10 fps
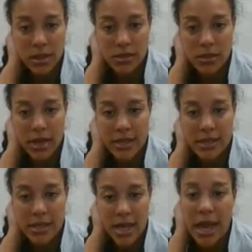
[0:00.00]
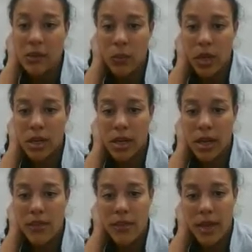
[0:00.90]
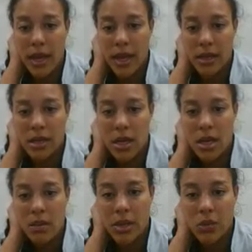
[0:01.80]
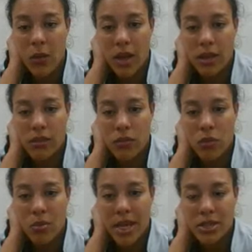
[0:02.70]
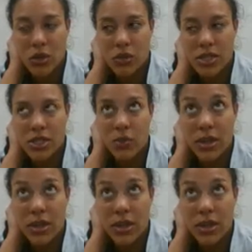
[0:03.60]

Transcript: So that's that one. And then midway through mitosis,